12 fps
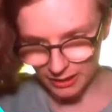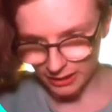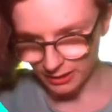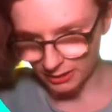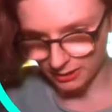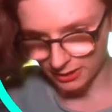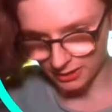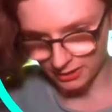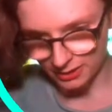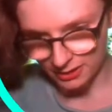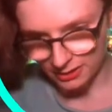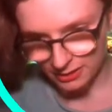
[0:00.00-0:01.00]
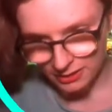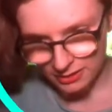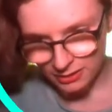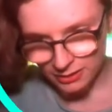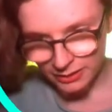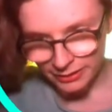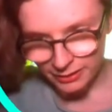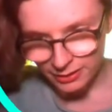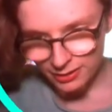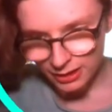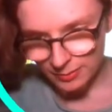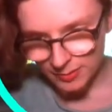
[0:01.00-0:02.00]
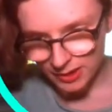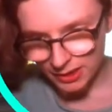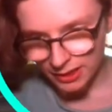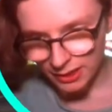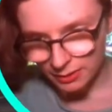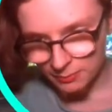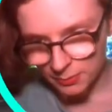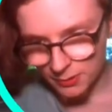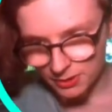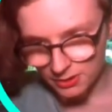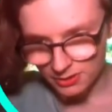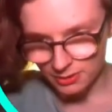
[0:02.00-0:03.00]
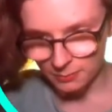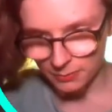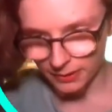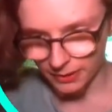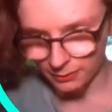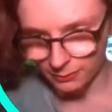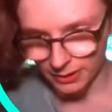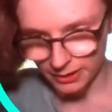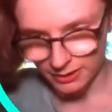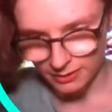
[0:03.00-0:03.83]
hate onions. He stops eating and pushes the plate away.